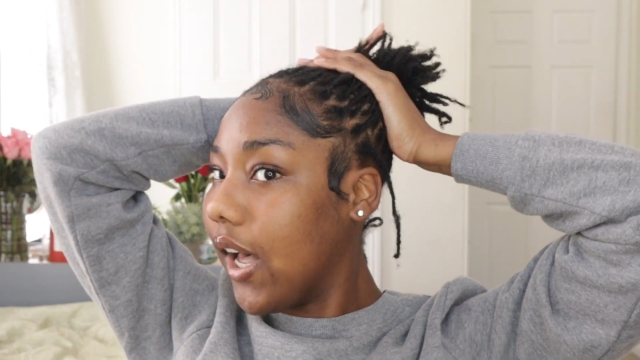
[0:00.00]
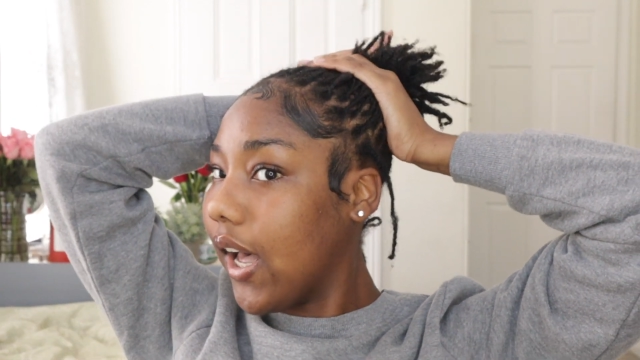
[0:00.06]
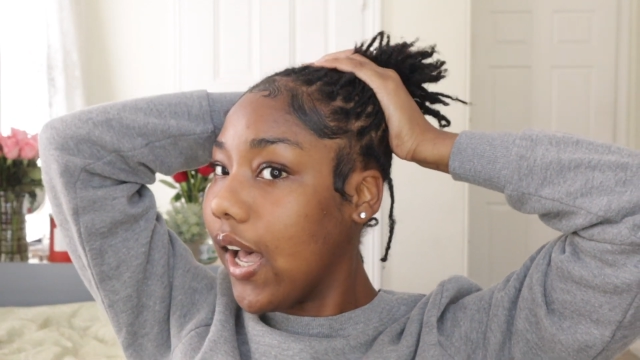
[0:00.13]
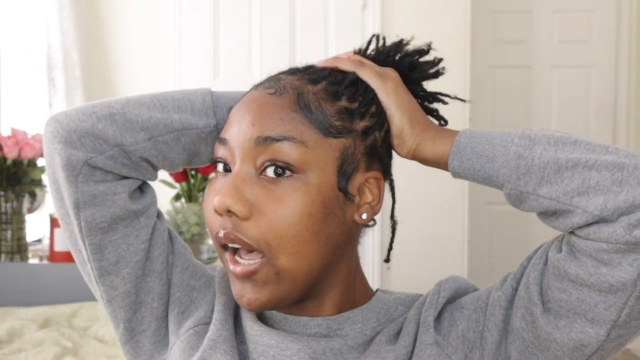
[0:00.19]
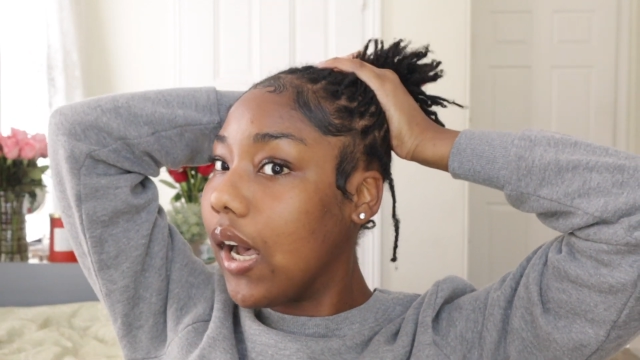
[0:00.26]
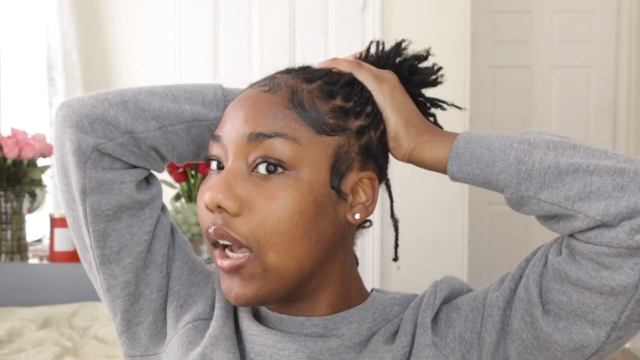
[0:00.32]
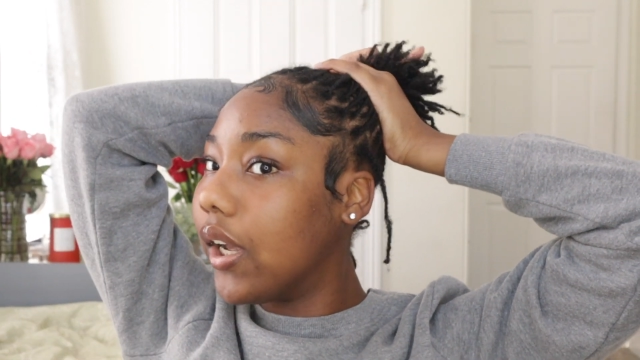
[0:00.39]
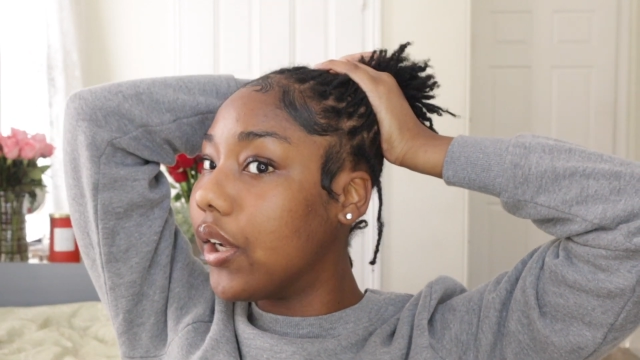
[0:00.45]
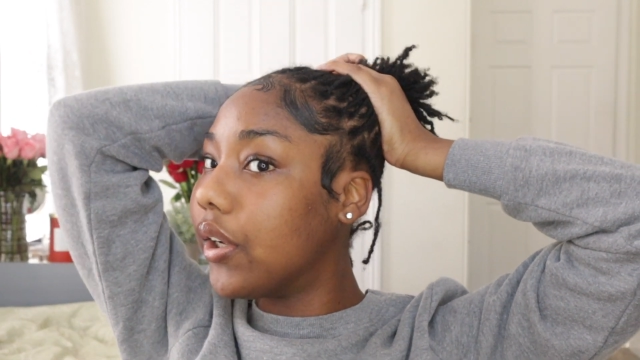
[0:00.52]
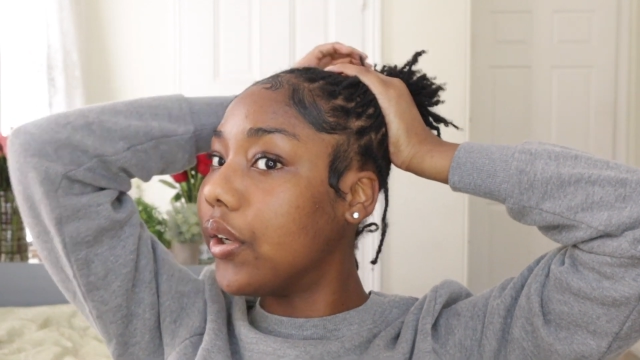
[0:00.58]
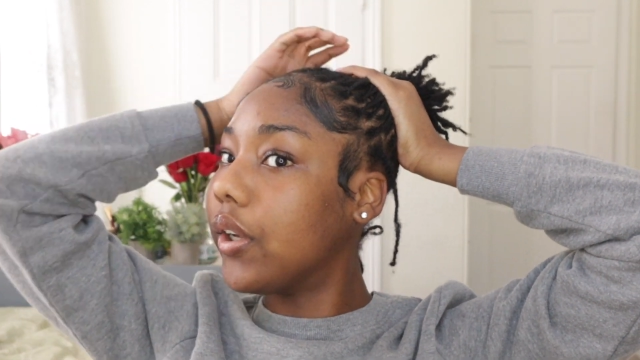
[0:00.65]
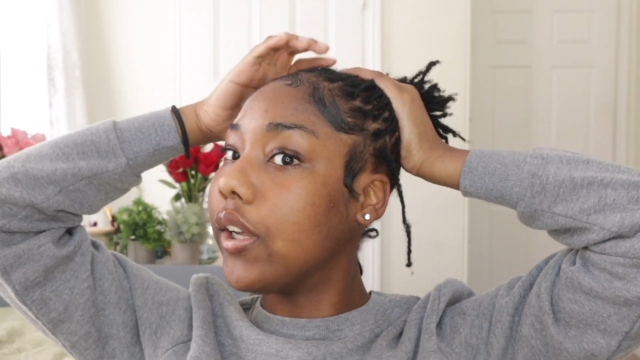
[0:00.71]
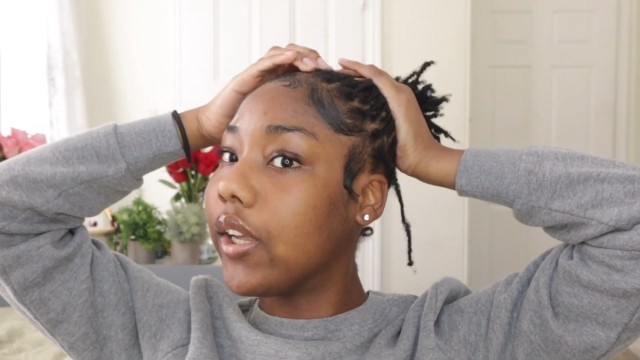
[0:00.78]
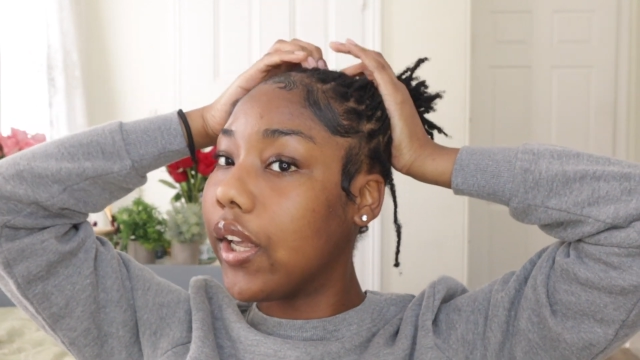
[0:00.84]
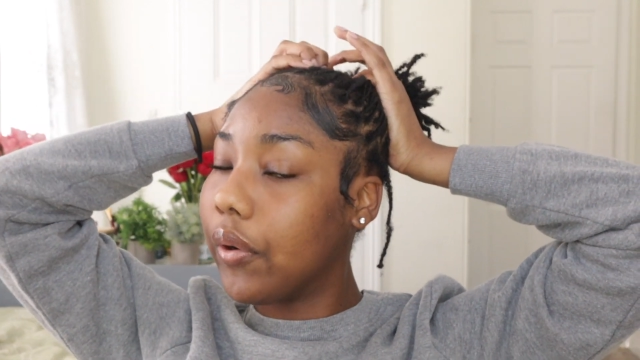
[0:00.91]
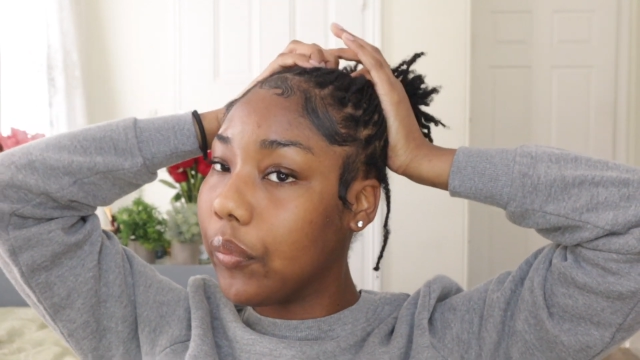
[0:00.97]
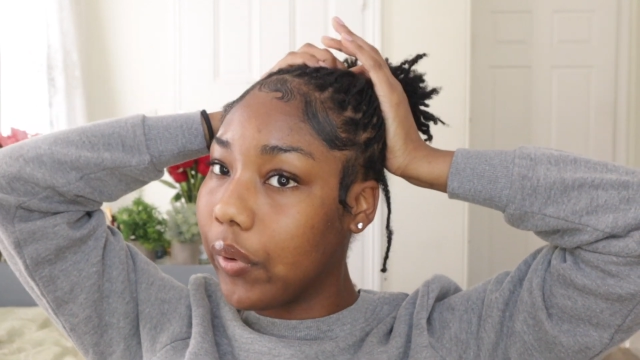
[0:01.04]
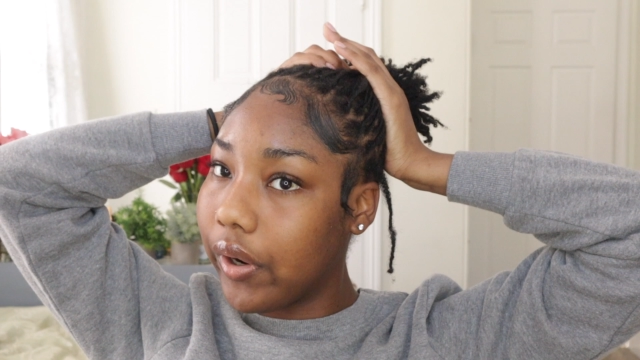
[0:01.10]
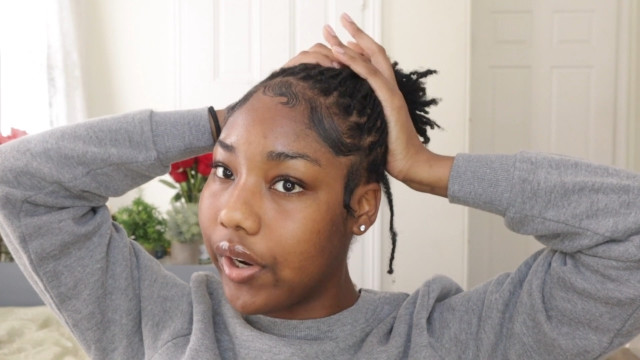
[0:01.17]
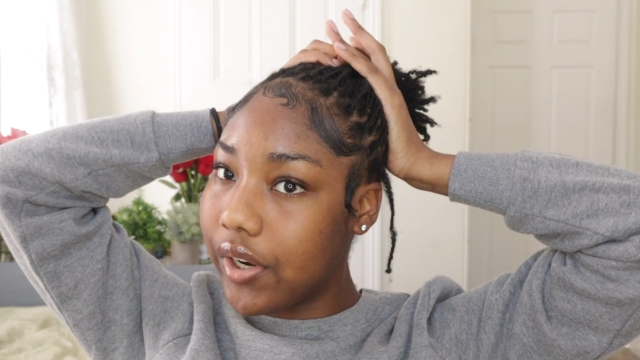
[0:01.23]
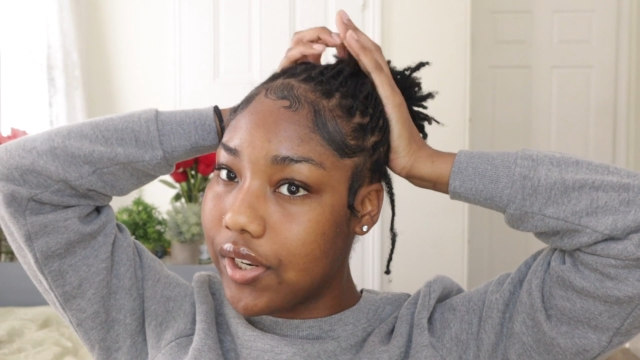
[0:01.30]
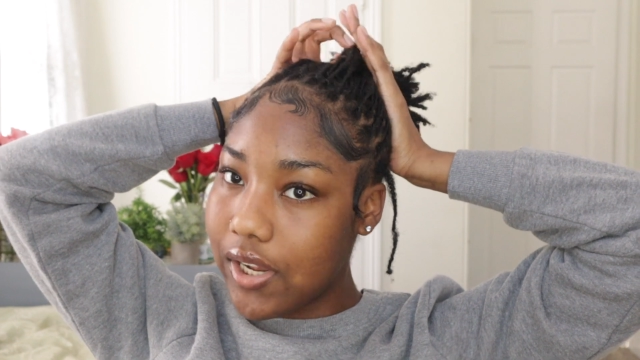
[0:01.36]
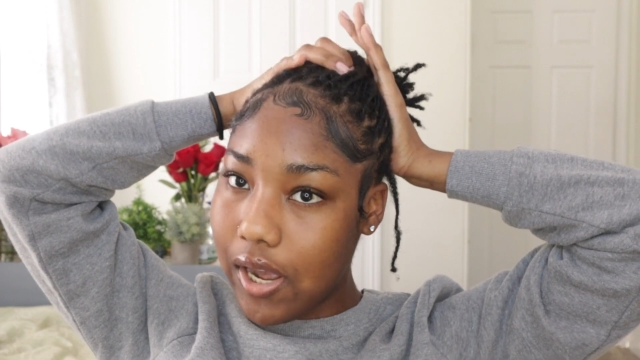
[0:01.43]
I can
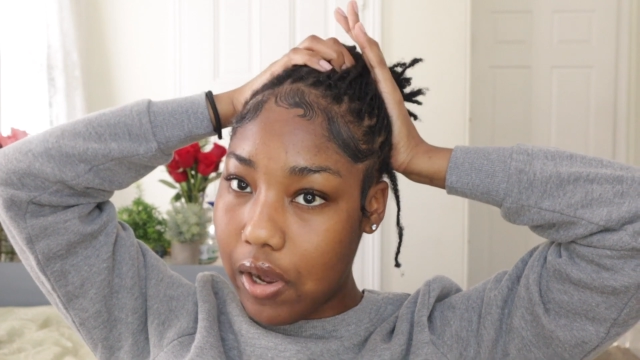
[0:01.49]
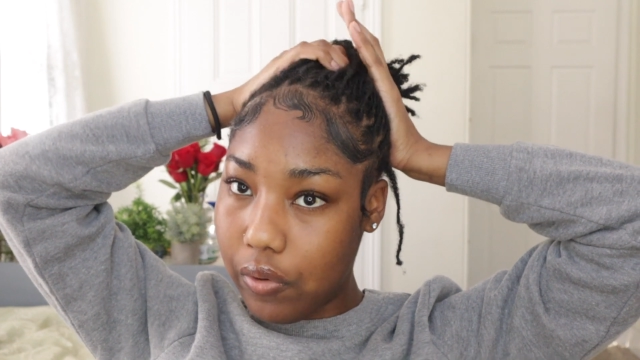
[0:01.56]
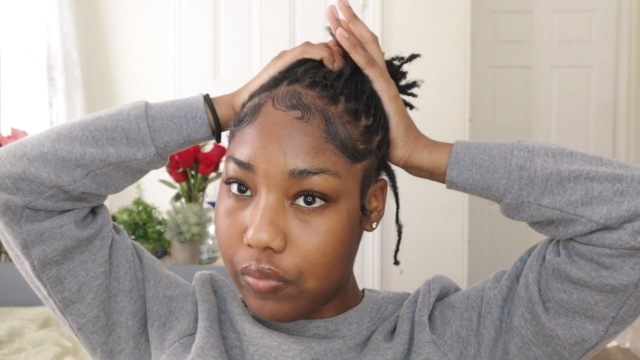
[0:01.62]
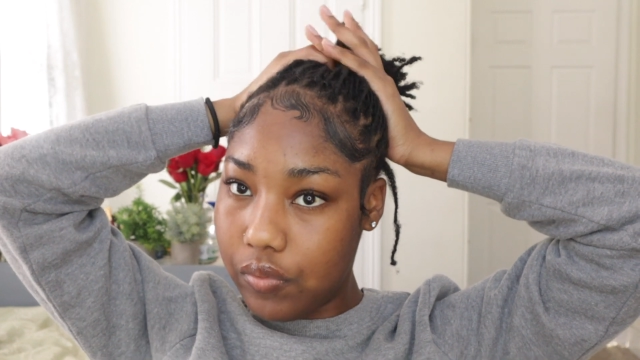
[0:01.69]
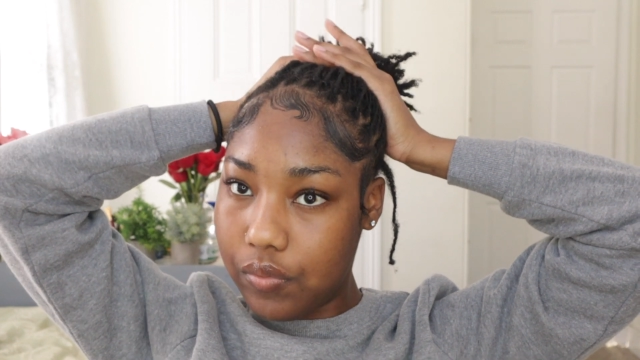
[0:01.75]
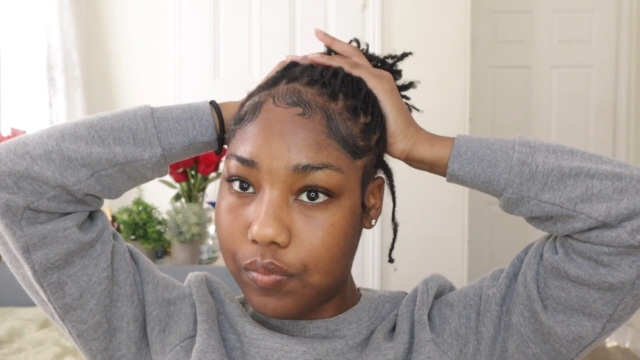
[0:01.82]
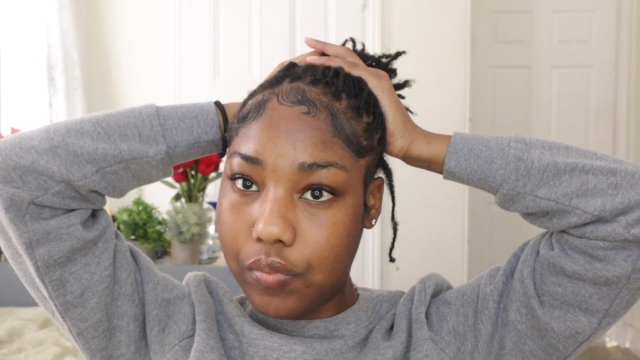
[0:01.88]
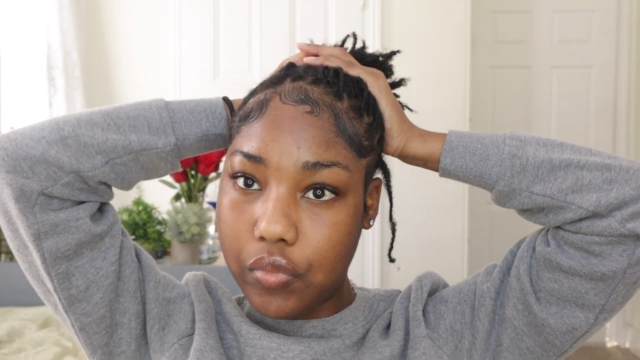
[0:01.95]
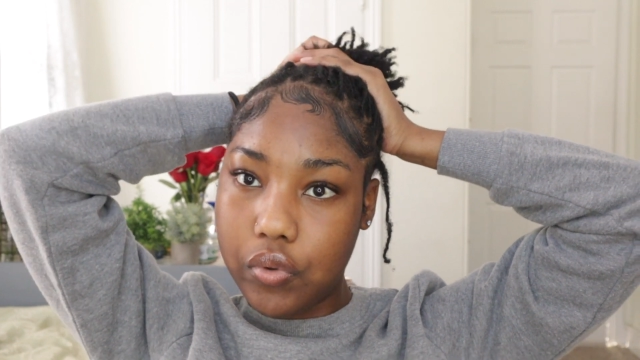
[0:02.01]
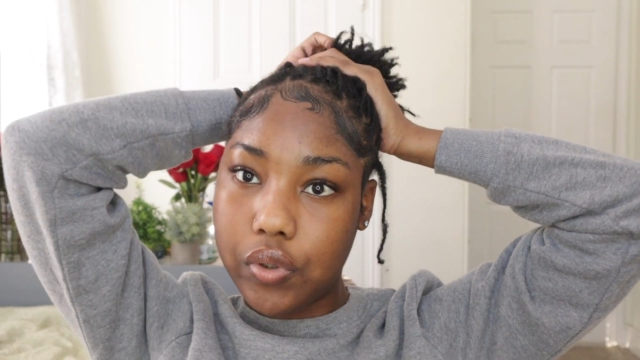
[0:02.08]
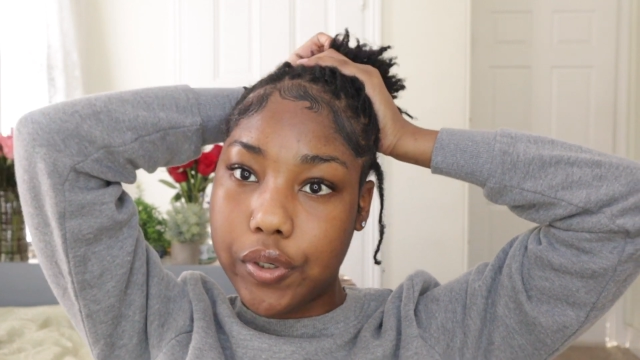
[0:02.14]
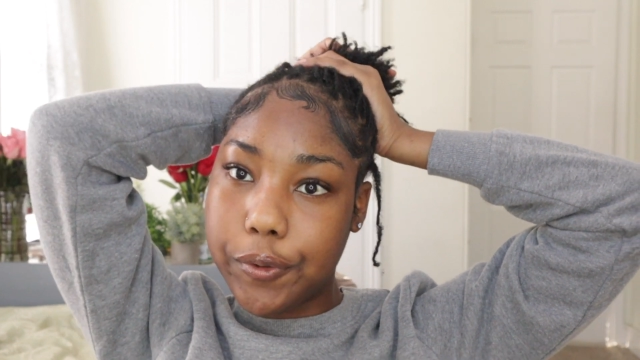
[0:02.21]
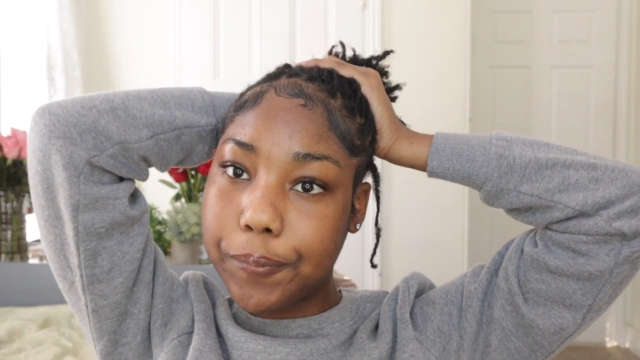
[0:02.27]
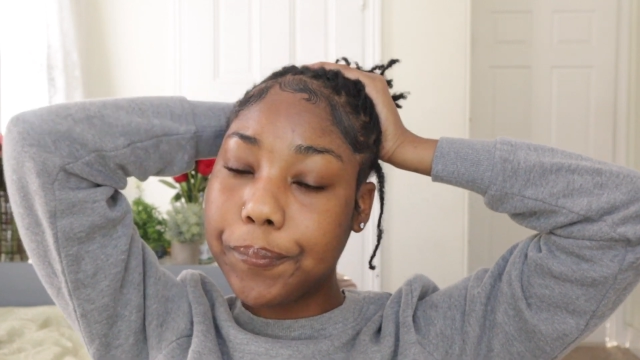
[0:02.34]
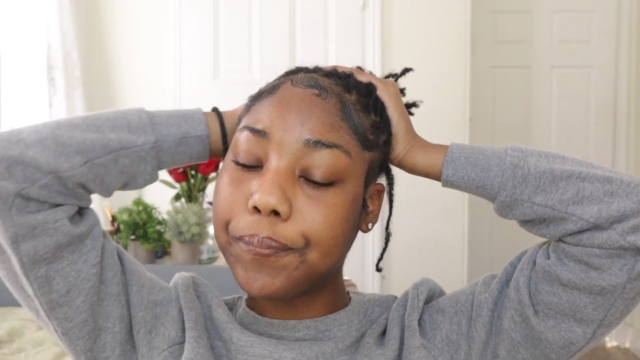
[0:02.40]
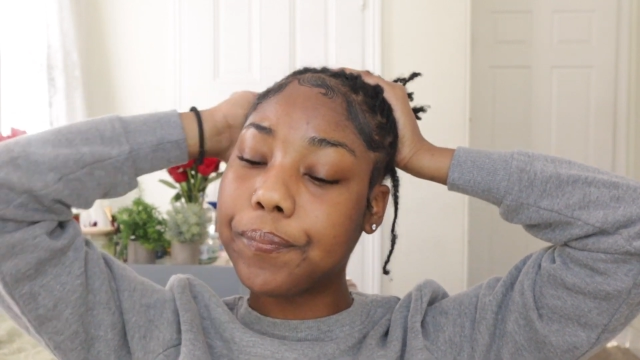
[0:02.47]
wear it out more.